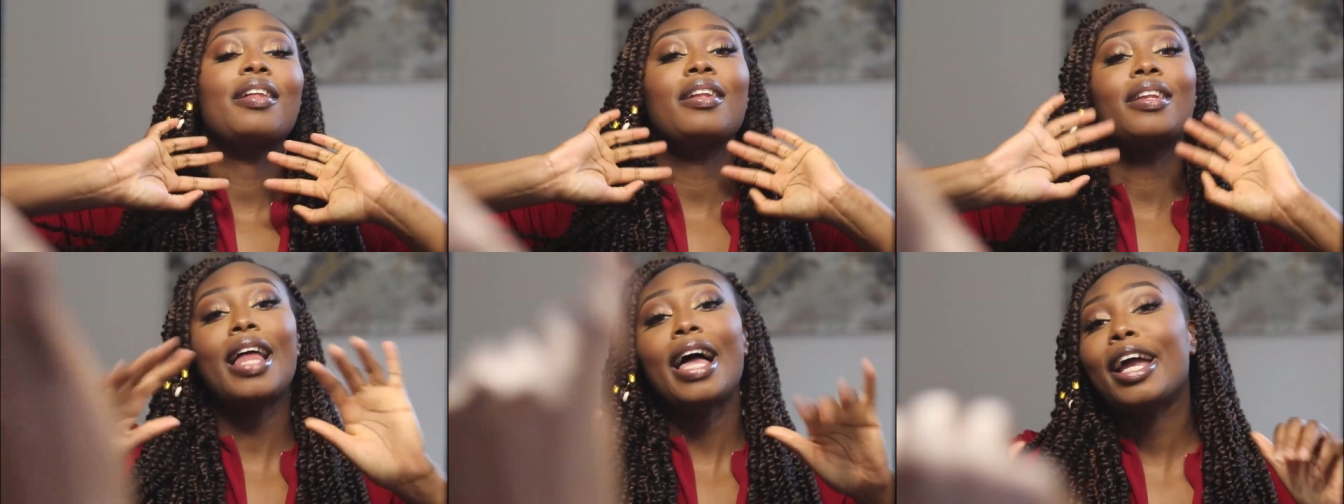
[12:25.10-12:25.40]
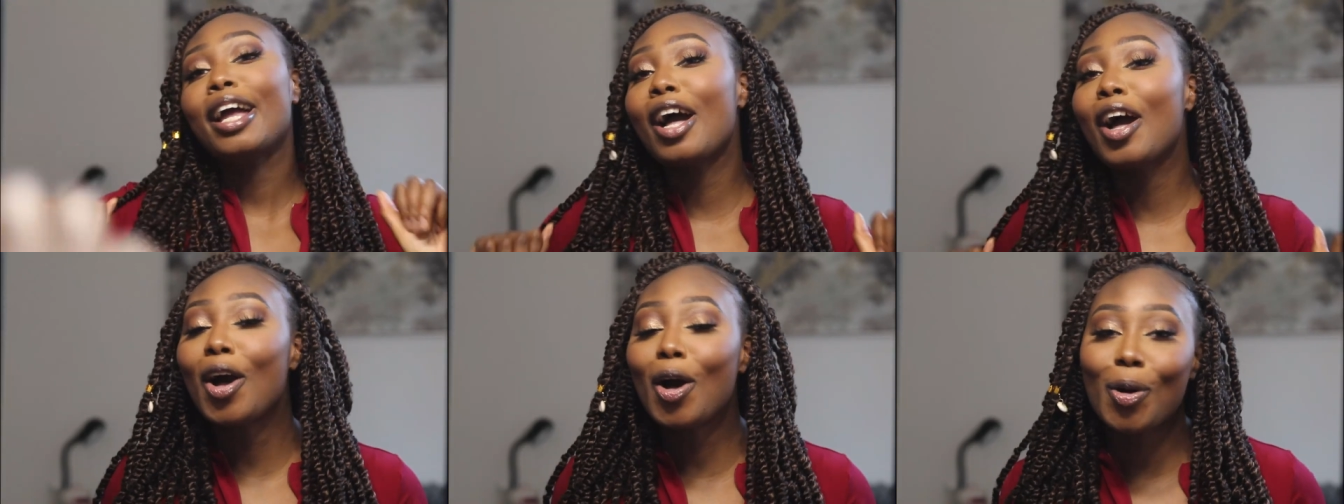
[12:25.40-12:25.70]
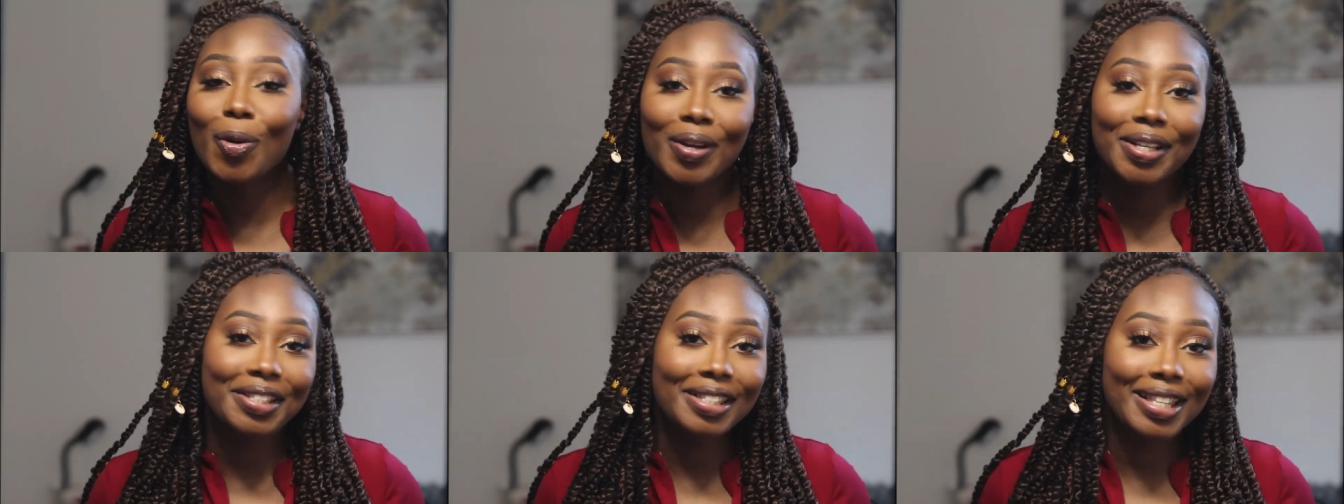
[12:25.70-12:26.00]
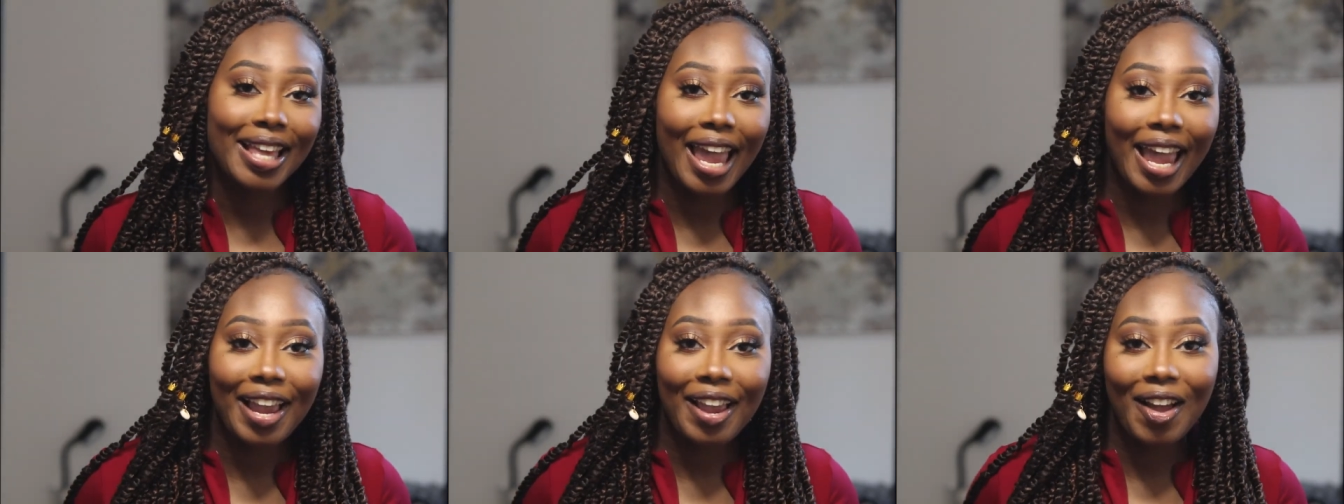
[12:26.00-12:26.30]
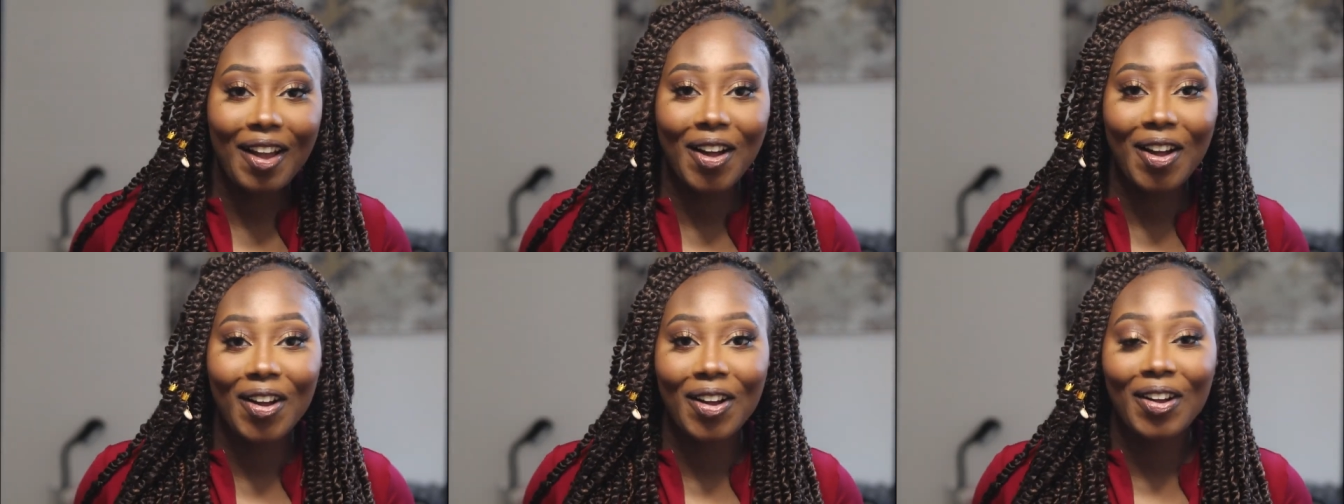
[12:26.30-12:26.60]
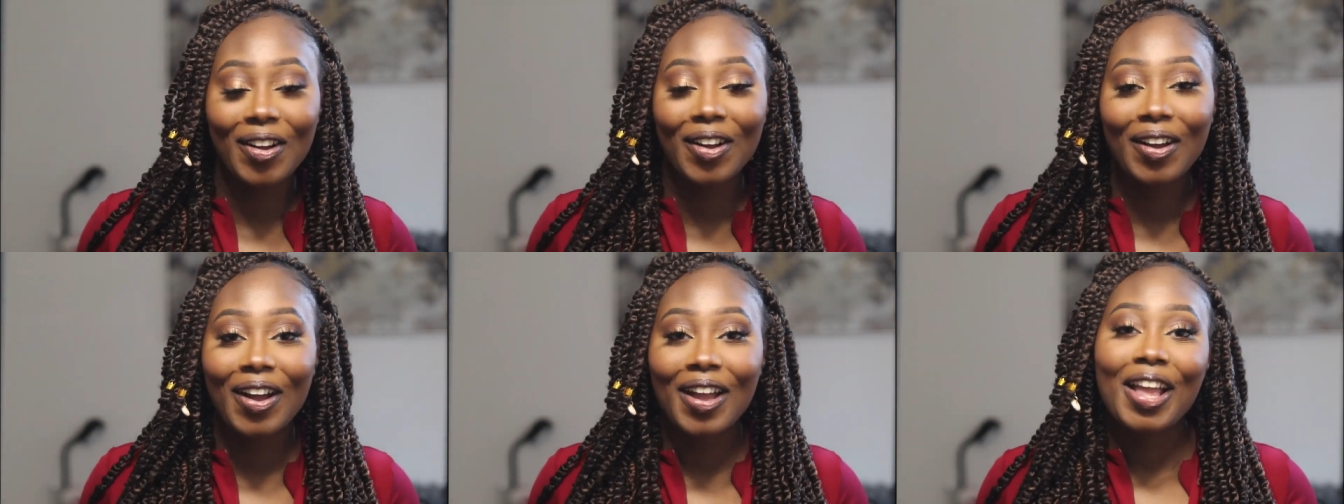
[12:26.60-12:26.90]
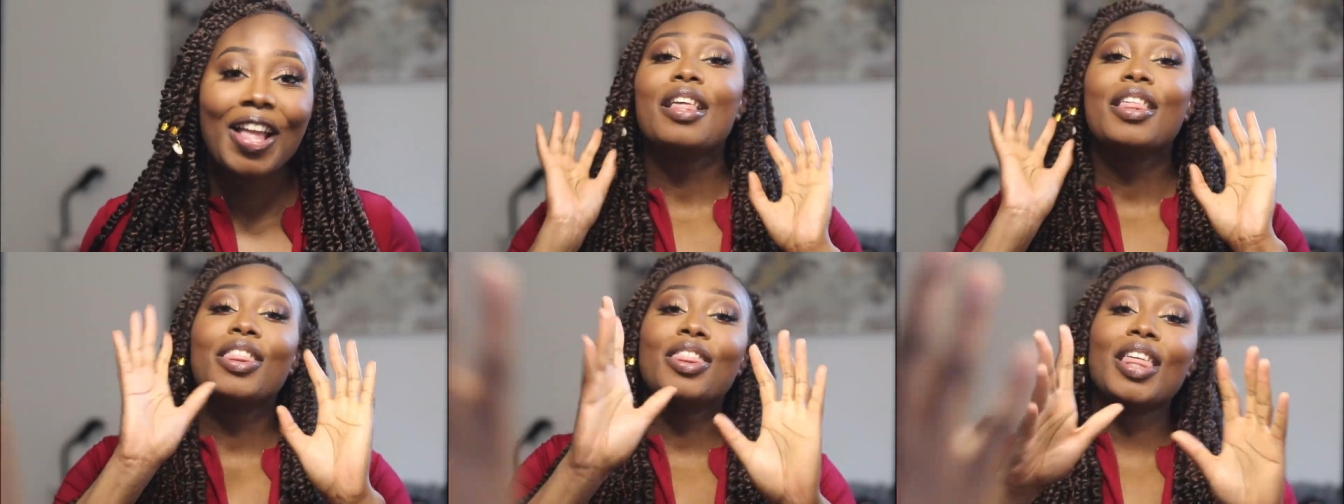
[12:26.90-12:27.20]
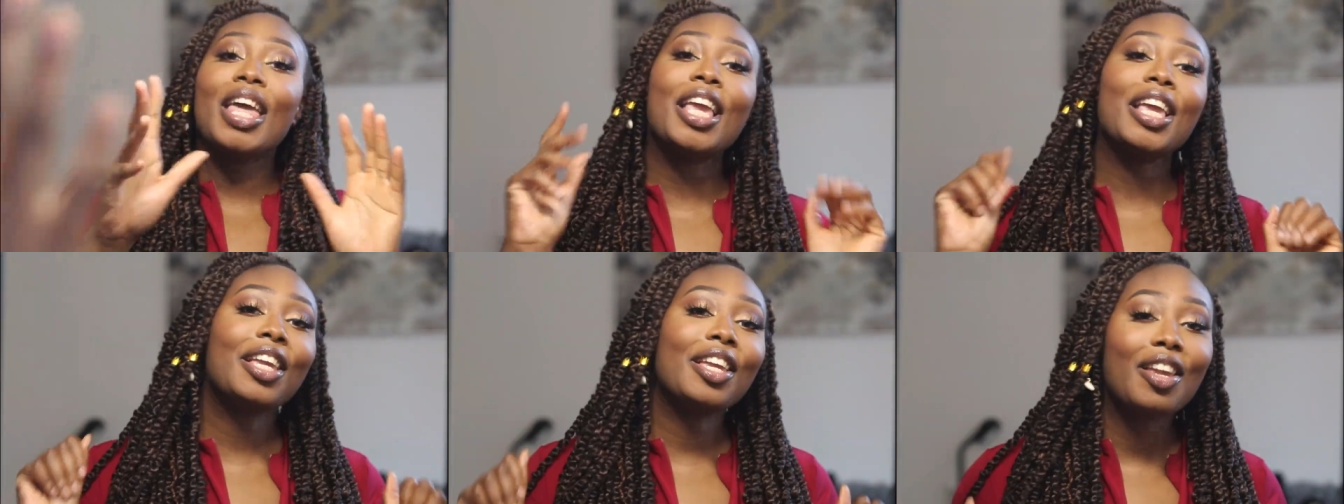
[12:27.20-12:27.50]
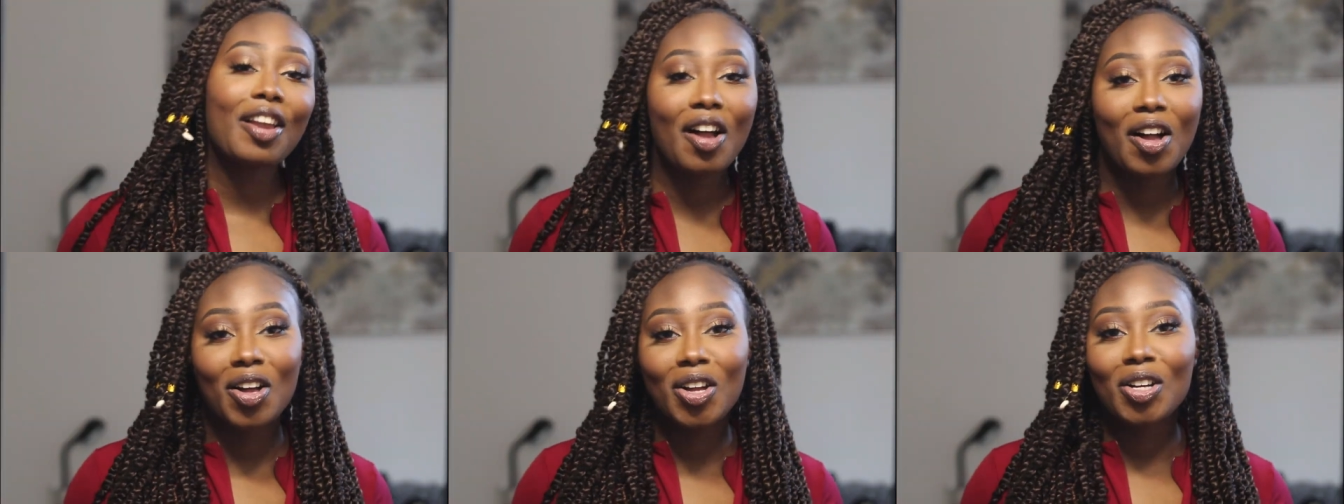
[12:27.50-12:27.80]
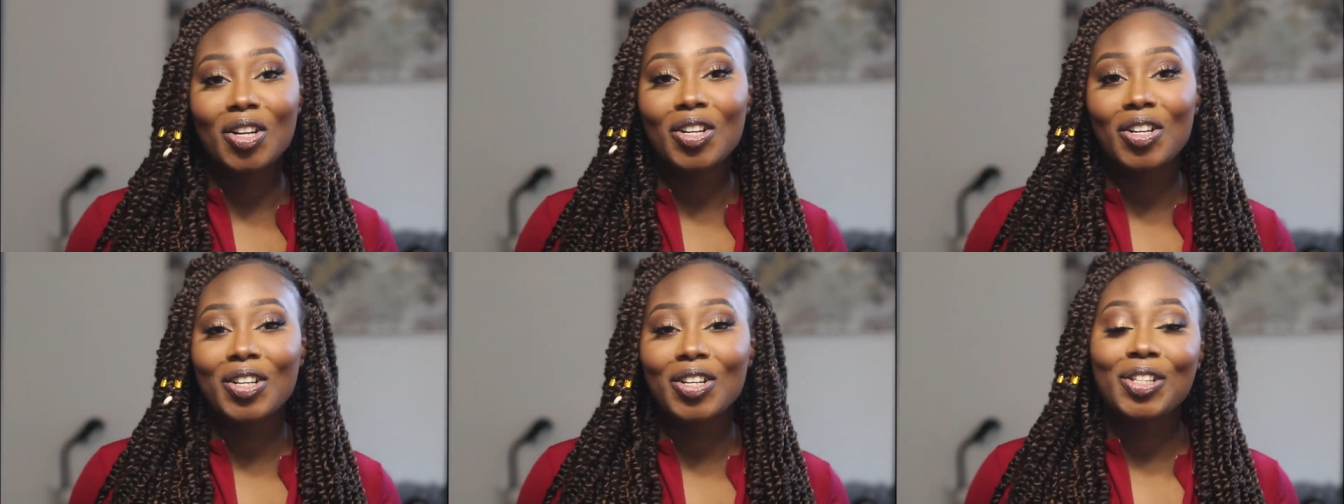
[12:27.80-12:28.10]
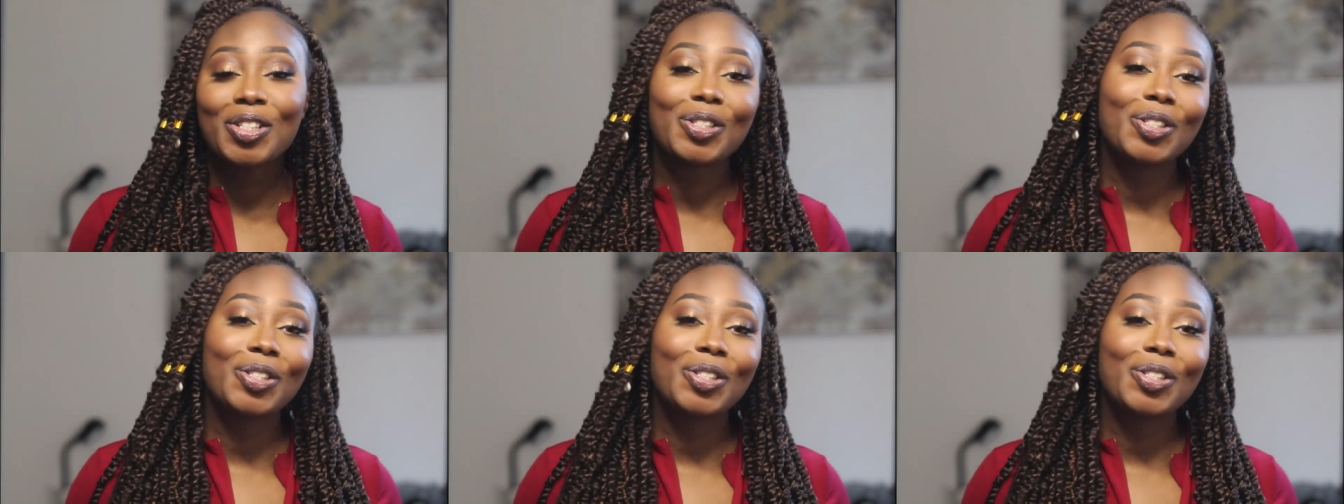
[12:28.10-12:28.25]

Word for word: Like I always say, y'all, thank y'all